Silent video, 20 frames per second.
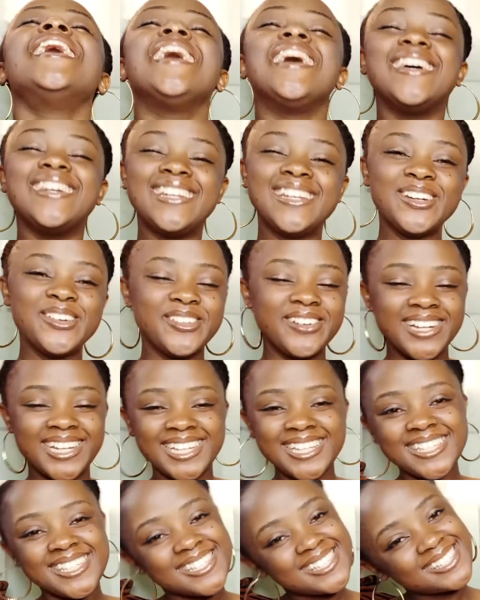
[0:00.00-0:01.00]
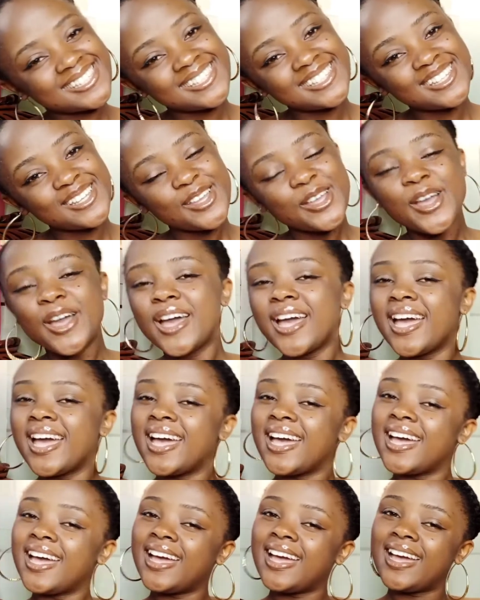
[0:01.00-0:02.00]
Anyways,
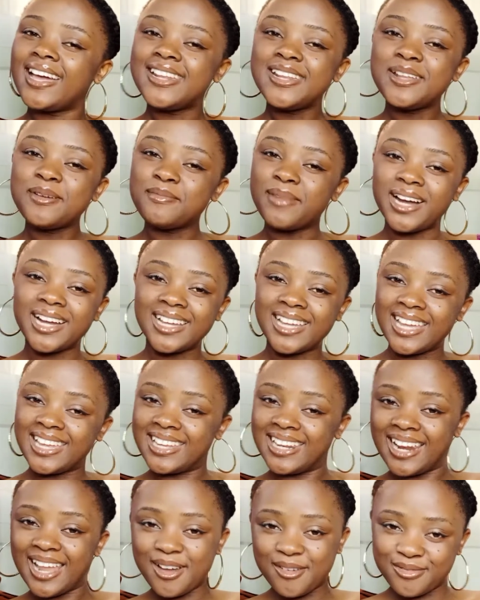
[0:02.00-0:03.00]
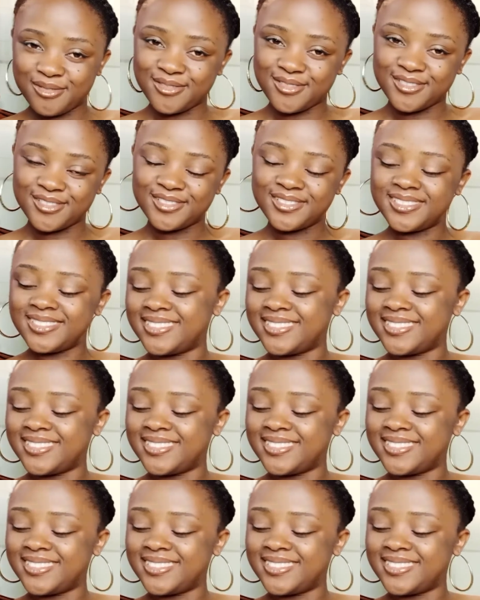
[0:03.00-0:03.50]
any man get 11.